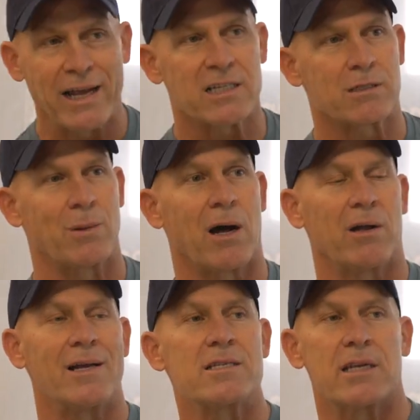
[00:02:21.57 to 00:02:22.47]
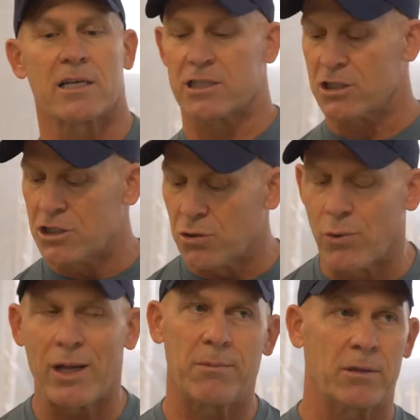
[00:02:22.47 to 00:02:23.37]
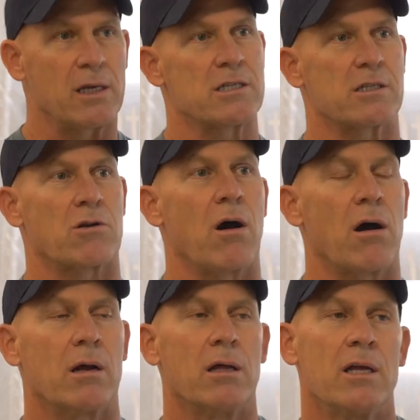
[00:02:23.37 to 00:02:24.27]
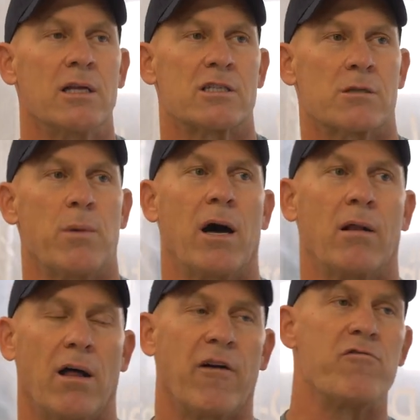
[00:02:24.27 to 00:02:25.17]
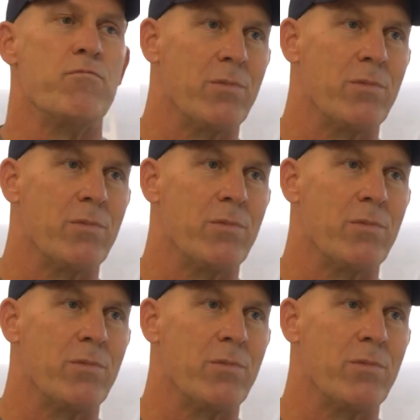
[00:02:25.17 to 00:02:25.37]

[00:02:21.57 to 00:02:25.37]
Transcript: I smell is an extremely strong smell of